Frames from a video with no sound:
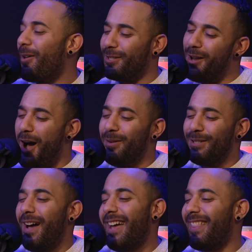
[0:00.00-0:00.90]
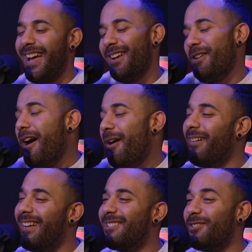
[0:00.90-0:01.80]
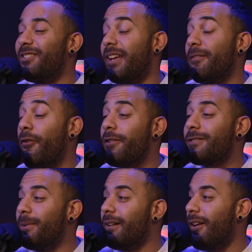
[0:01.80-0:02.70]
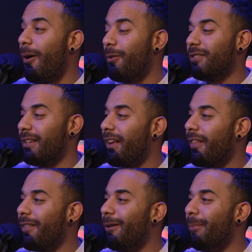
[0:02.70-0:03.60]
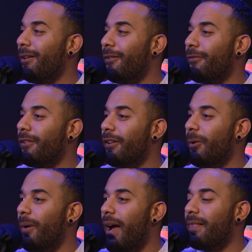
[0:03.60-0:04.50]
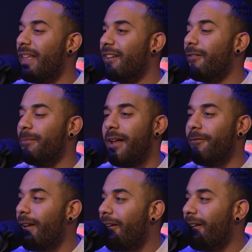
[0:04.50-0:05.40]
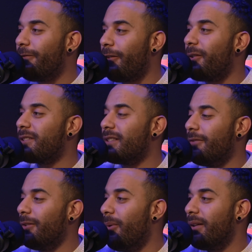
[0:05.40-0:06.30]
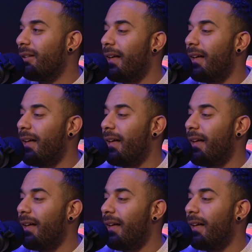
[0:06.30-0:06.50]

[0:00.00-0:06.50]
I was like, no, it's fine. Like, I know. And so she like forced me to go. She's like, I think it'll be good for you. And like from that very first level 1